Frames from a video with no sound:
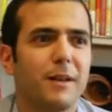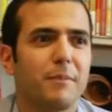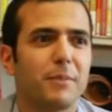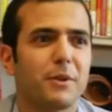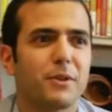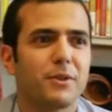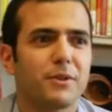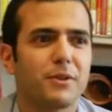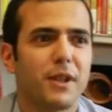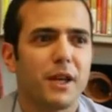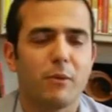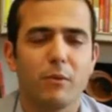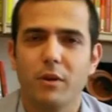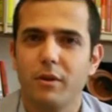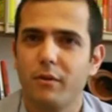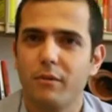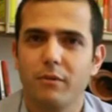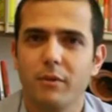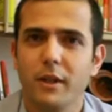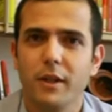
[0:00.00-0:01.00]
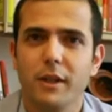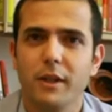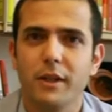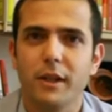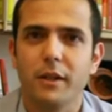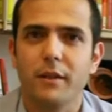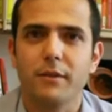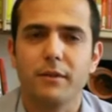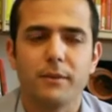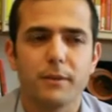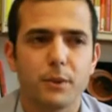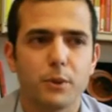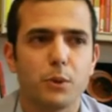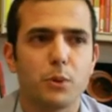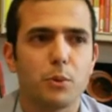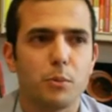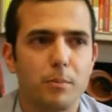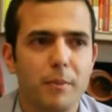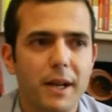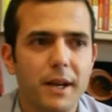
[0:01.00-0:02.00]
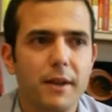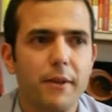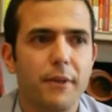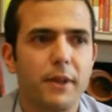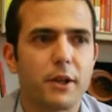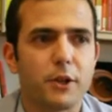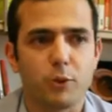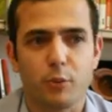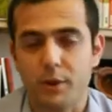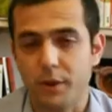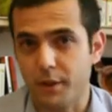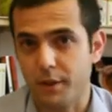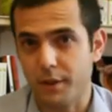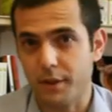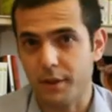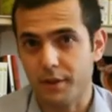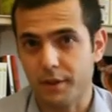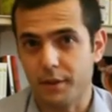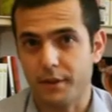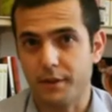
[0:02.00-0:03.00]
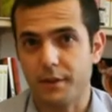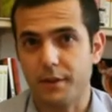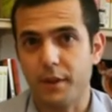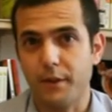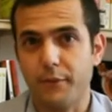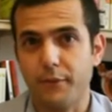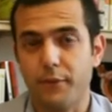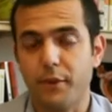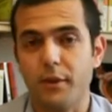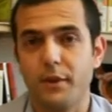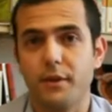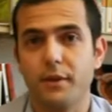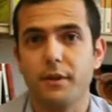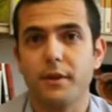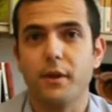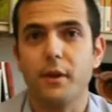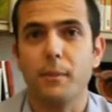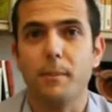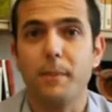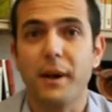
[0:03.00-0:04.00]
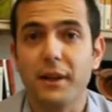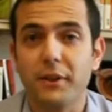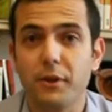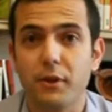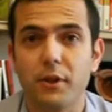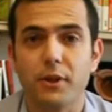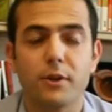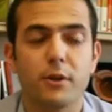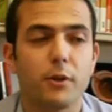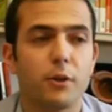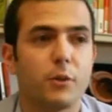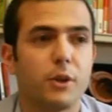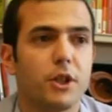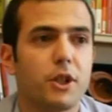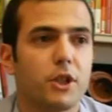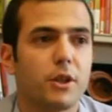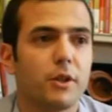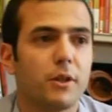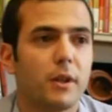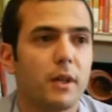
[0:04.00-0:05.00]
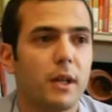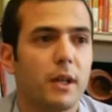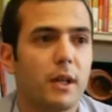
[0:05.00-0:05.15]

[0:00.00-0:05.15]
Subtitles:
because Taiwan really can do many things with its different partners in the region.